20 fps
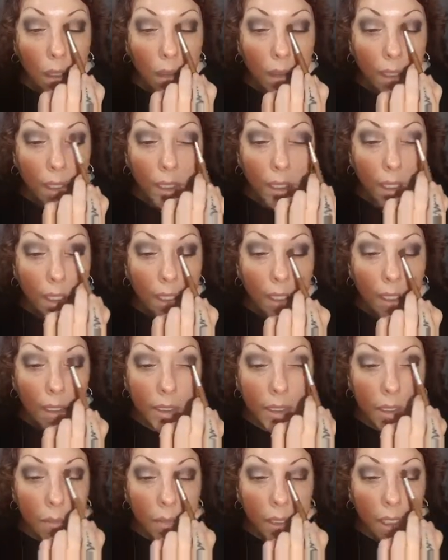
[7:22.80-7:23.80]
The key
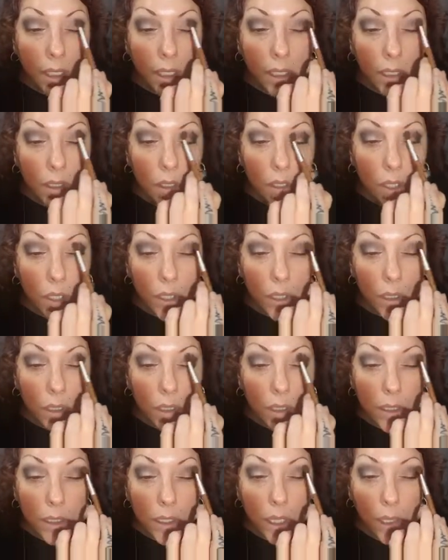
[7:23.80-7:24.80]
is making
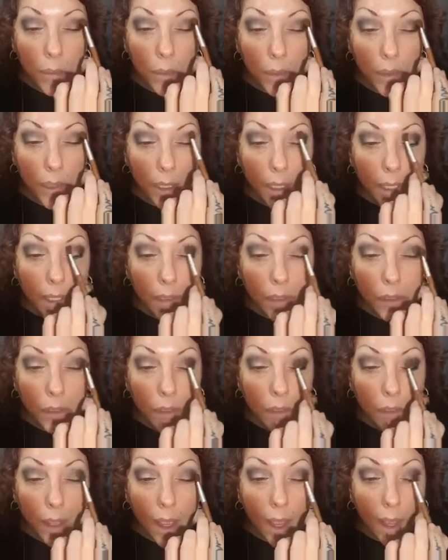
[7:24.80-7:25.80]
sure to blend
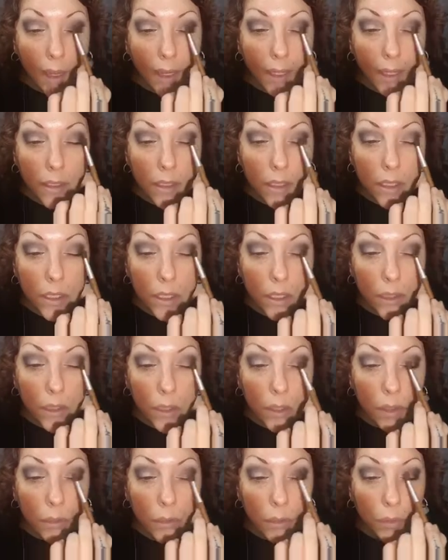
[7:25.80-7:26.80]
your lines. You
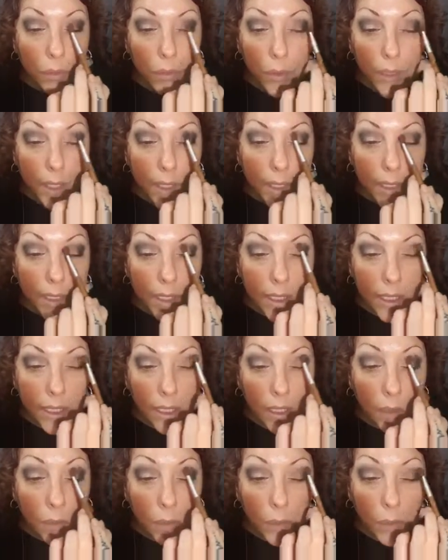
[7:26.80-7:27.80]
don't want to
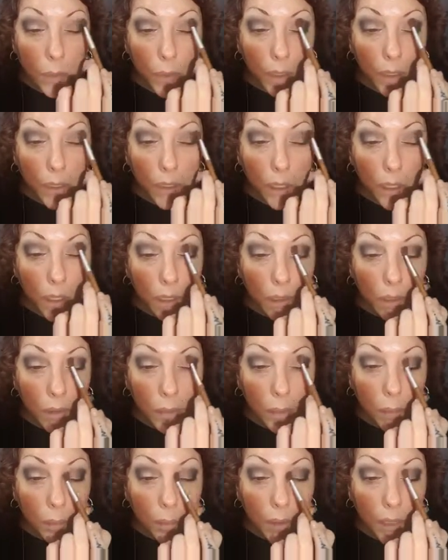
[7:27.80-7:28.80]
see where one color
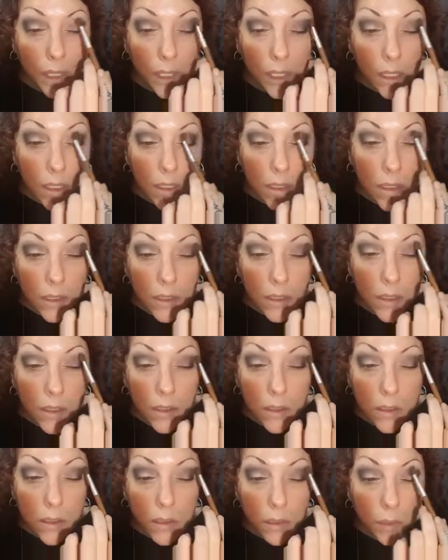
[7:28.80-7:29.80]
begins
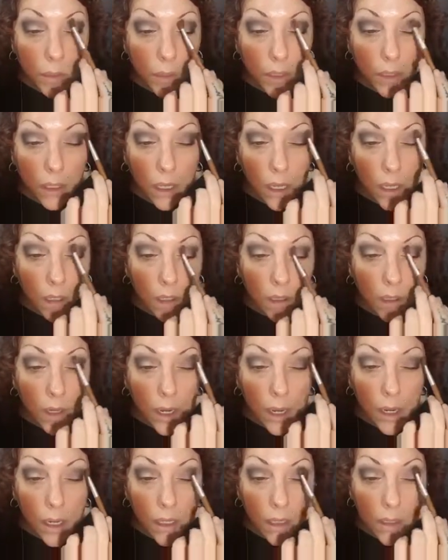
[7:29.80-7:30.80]
or one color
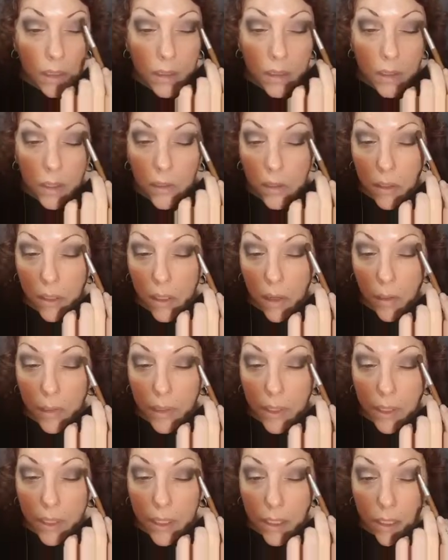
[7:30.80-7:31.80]
ends. You do not
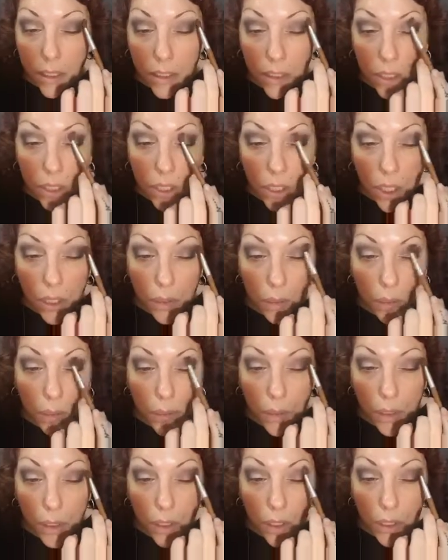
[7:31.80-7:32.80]
want to see a sharp,
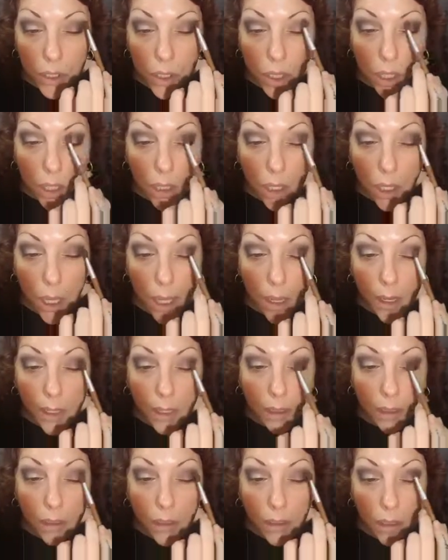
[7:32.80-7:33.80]
harsh
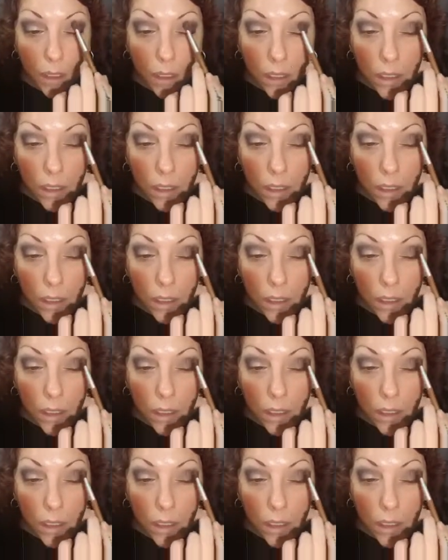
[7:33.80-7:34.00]
line.